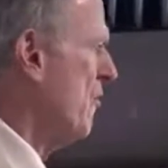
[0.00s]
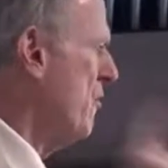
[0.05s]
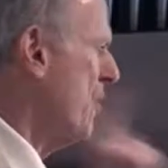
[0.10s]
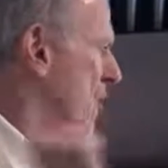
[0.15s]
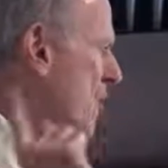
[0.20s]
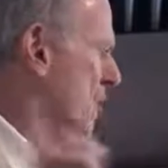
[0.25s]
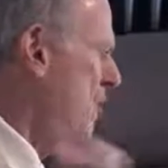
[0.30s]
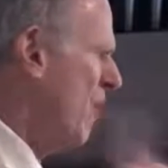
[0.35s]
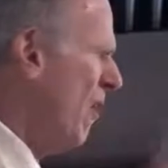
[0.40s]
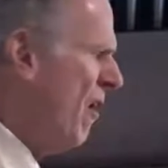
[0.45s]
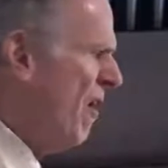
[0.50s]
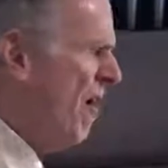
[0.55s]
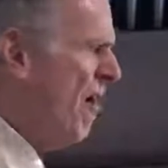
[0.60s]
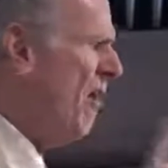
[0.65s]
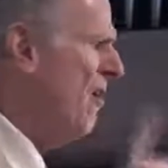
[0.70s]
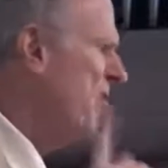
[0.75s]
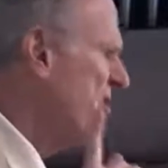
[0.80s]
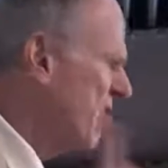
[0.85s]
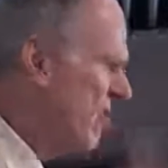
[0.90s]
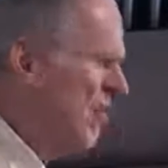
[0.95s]
the
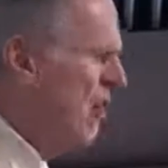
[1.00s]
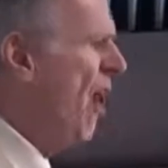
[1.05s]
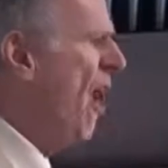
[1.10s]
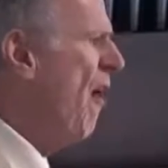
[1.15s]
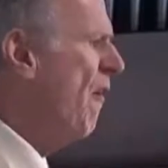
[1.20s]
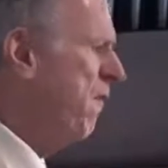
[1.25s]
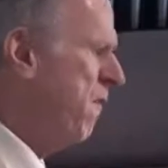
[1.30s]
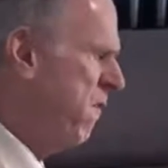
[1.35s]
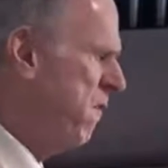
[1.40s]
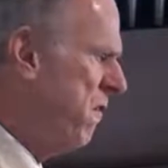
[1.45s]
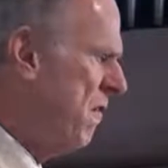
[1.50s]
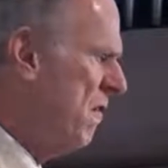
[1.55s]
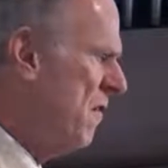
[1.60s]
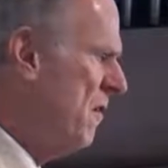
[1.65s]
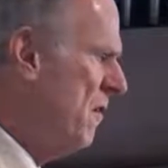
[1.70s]
dull stuff.